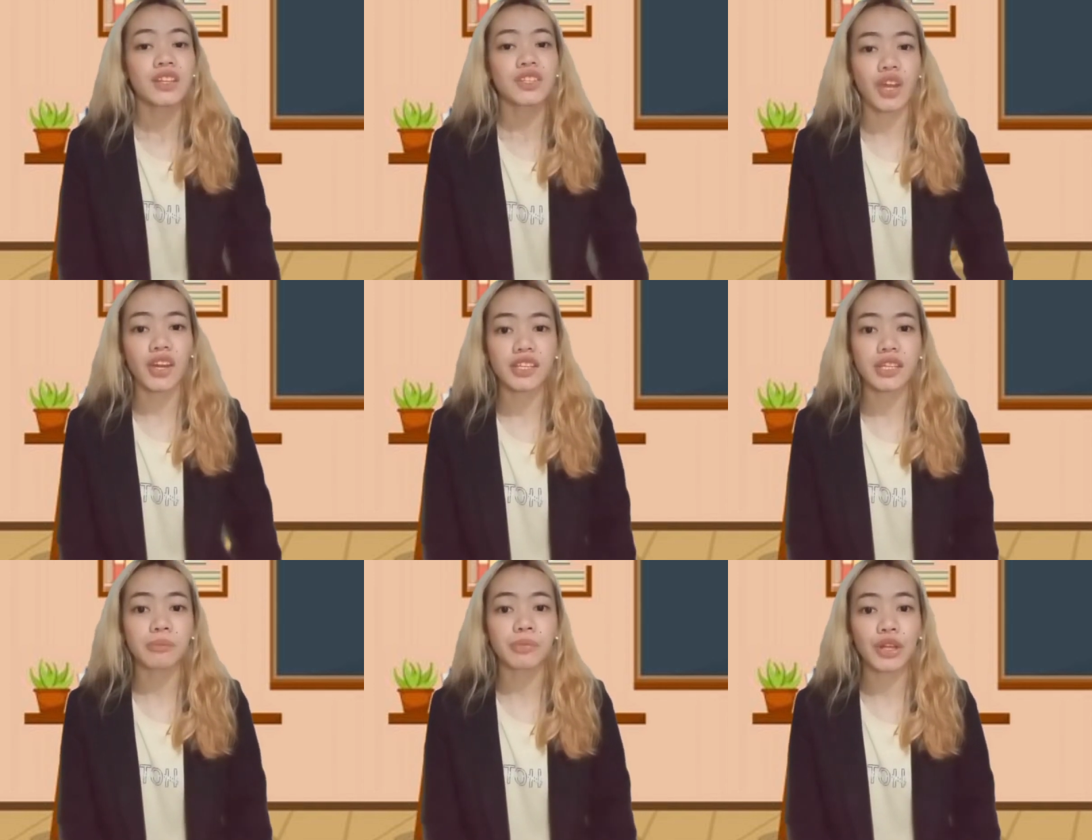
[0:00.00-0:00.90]

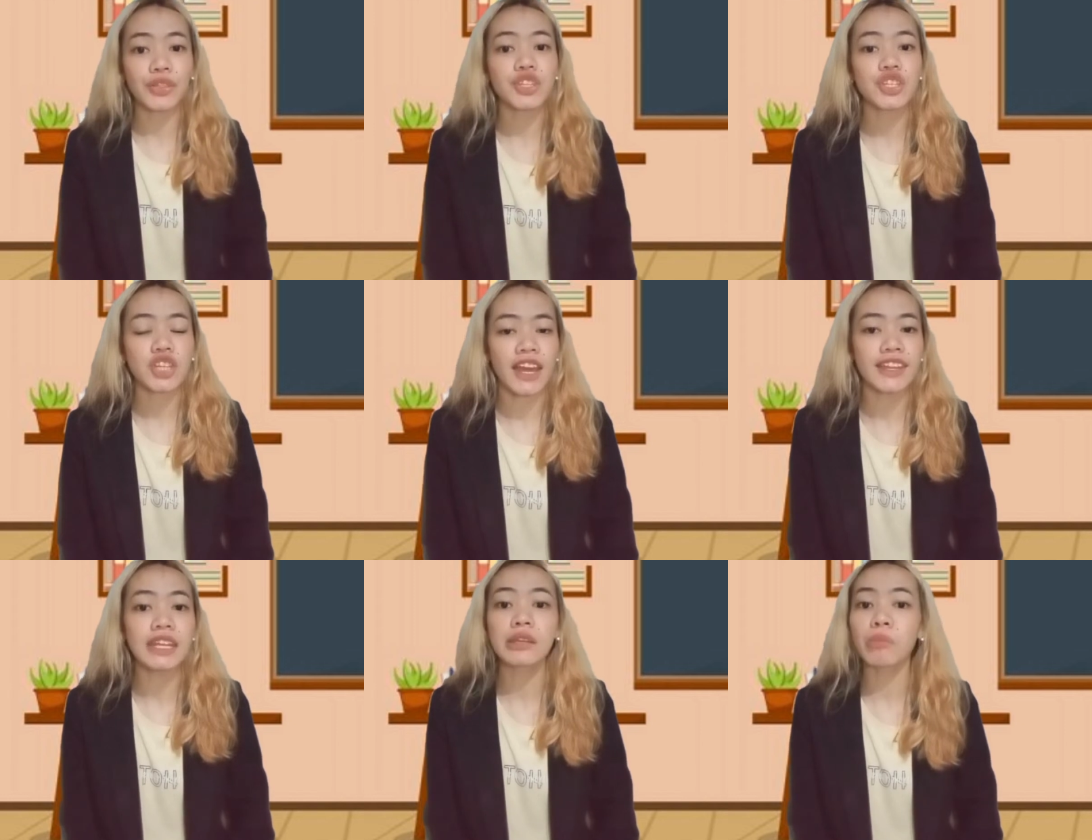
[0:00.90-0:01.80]
Jonathan built the shed
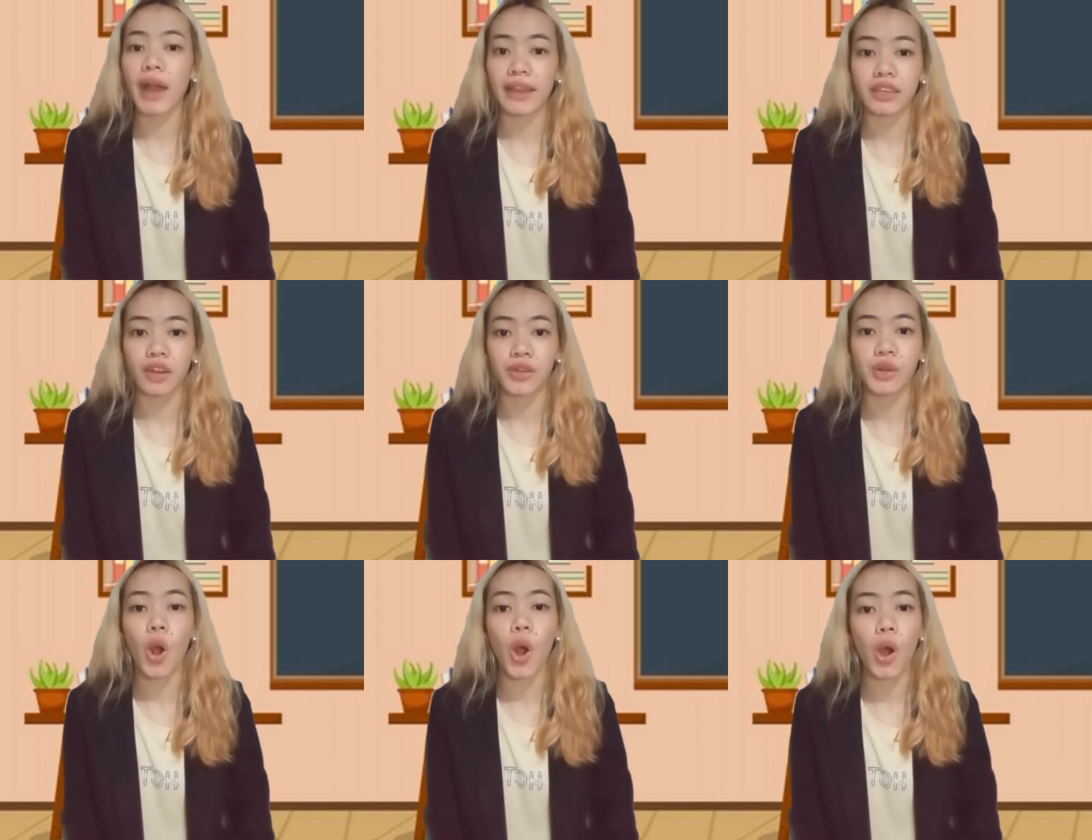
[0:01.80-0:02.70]
in the backyard
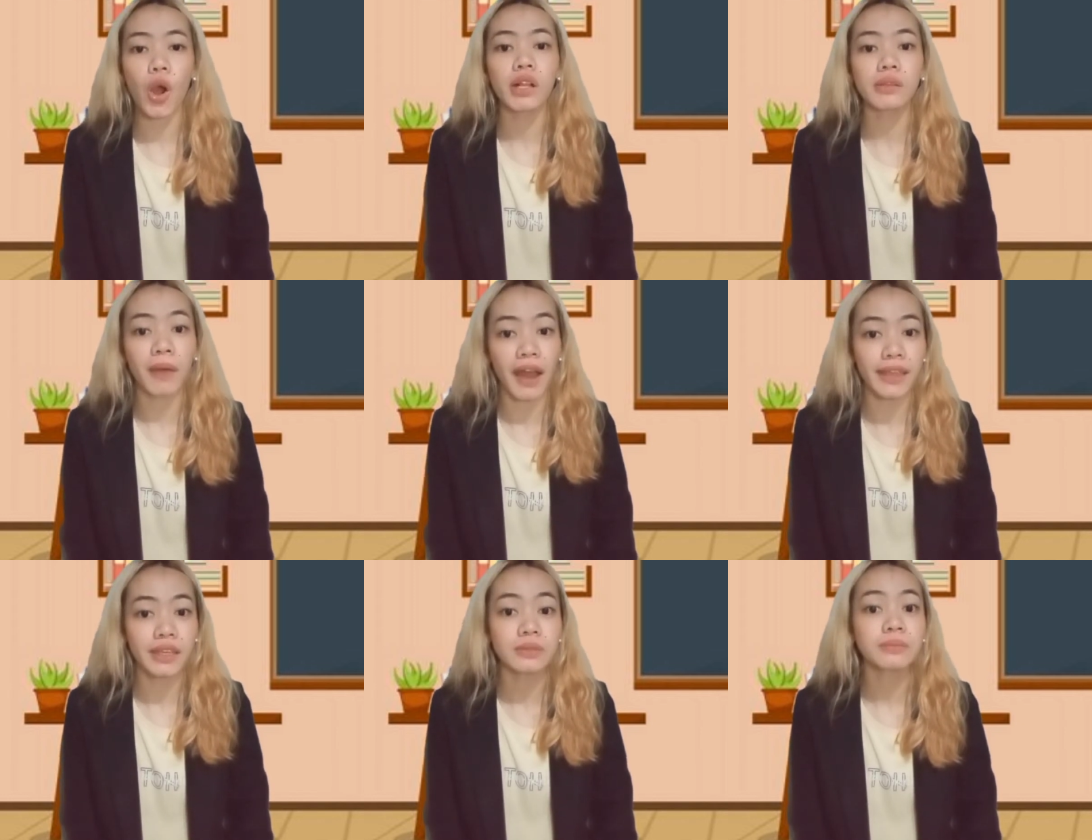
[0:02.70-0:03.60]
all
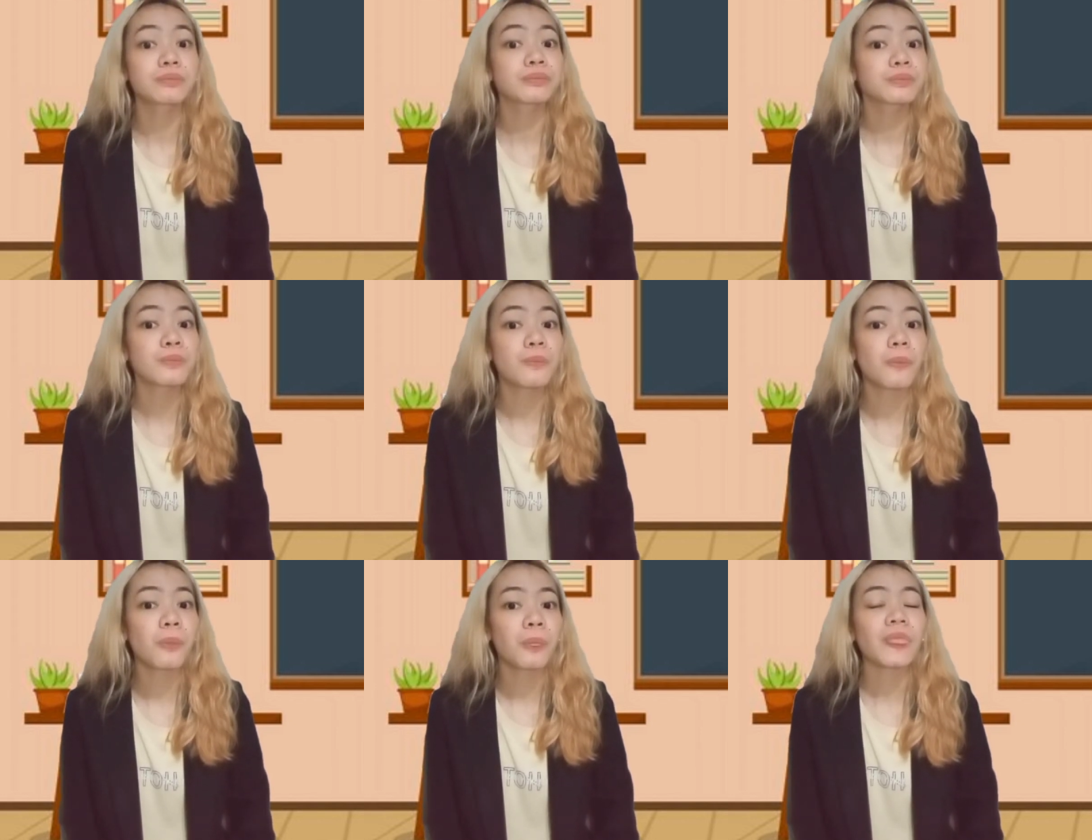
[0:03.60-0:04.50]
by,
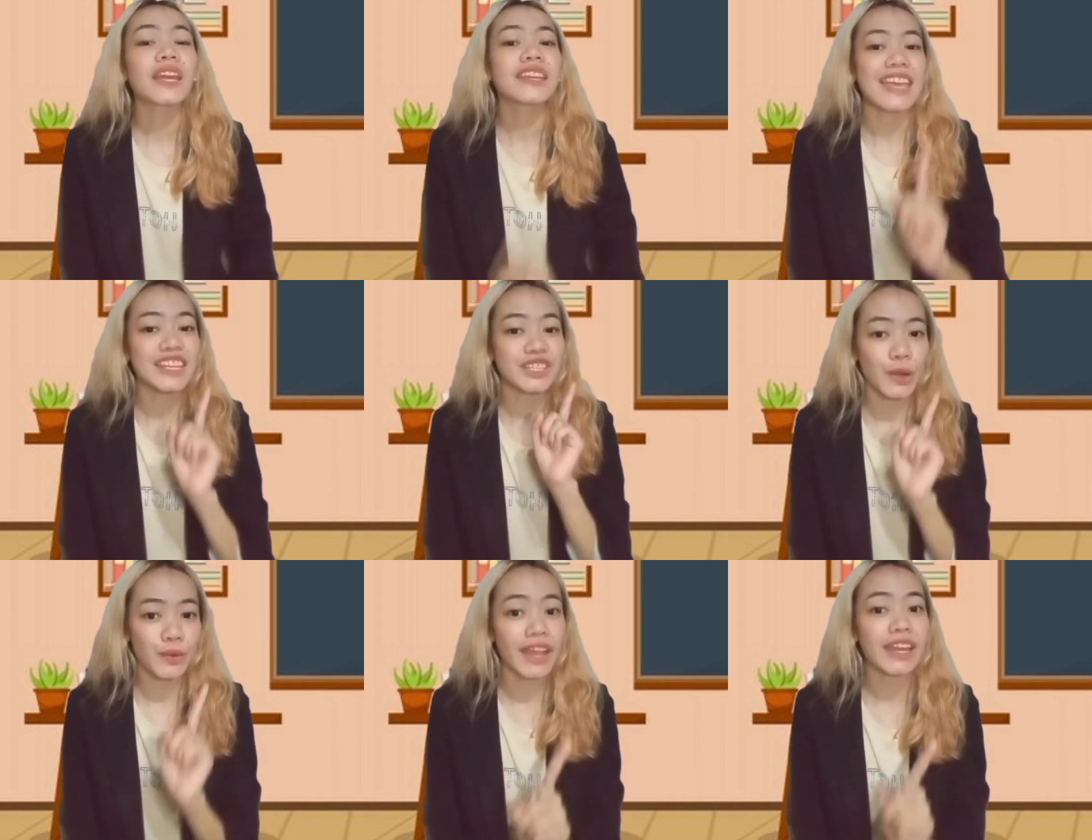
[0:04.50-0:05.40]
yes,
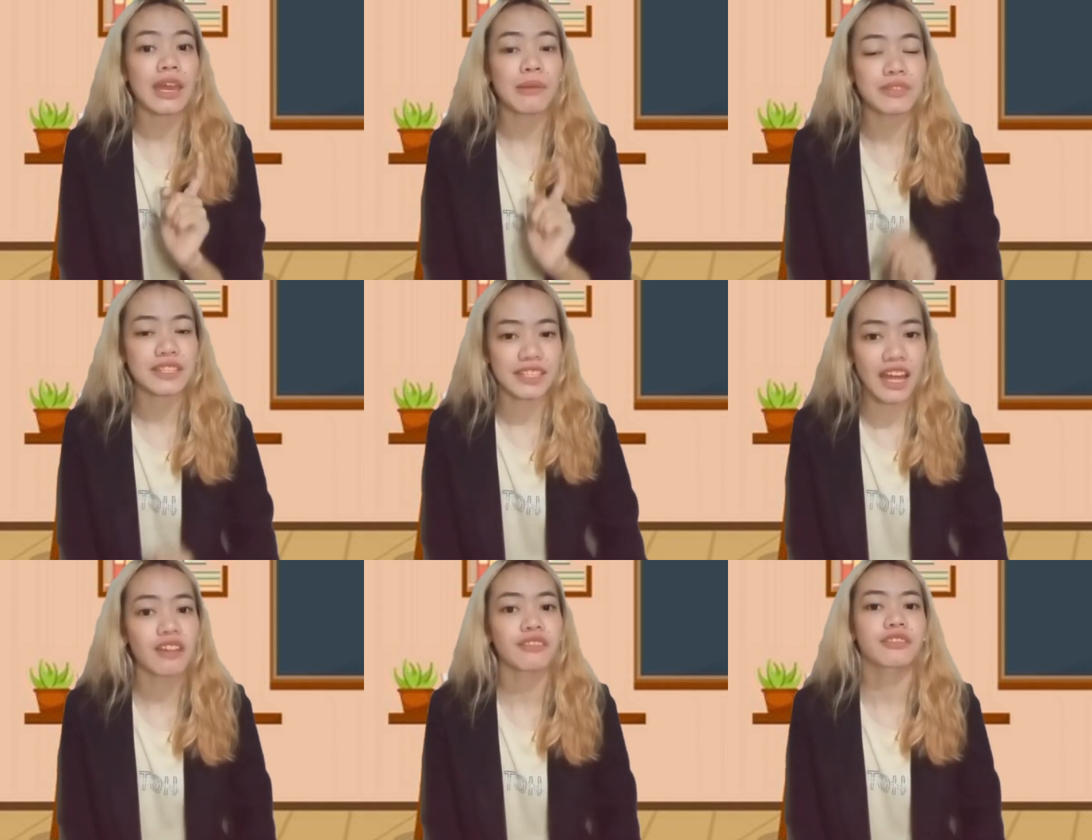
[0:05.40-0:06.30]
correct,
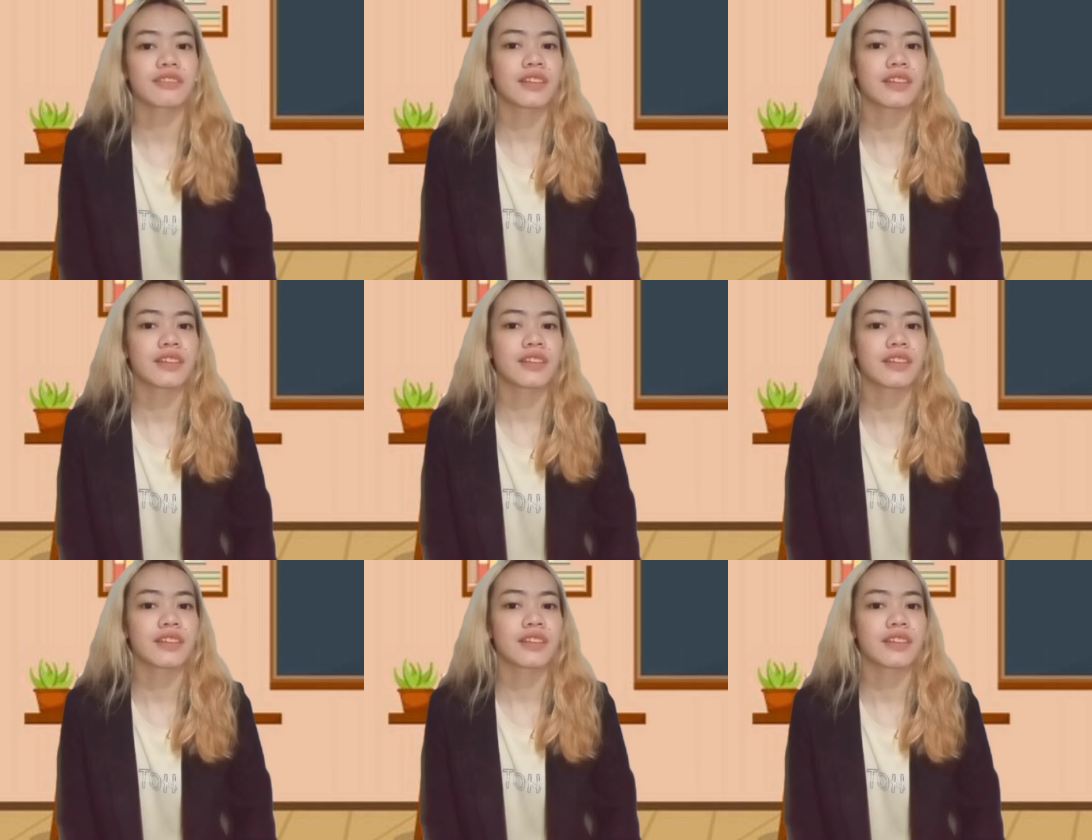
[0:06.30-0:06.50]
himself.